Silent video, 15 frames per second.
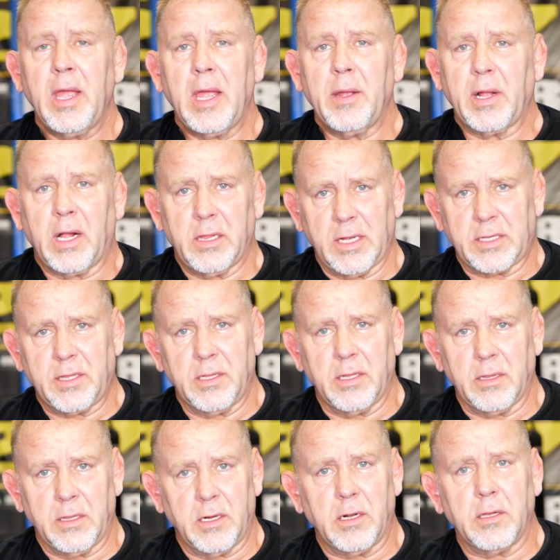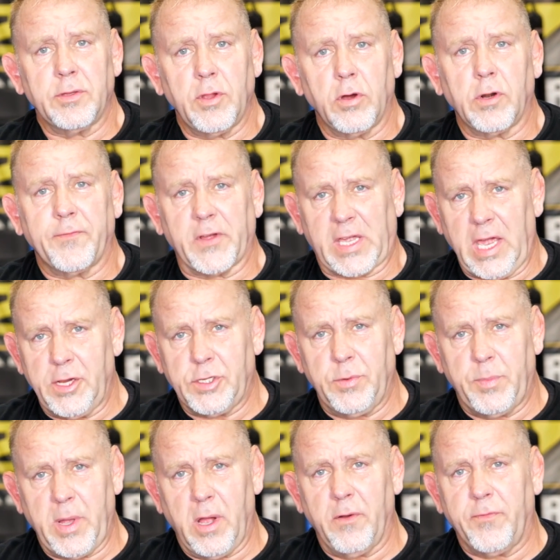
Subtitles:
And click the little notification bell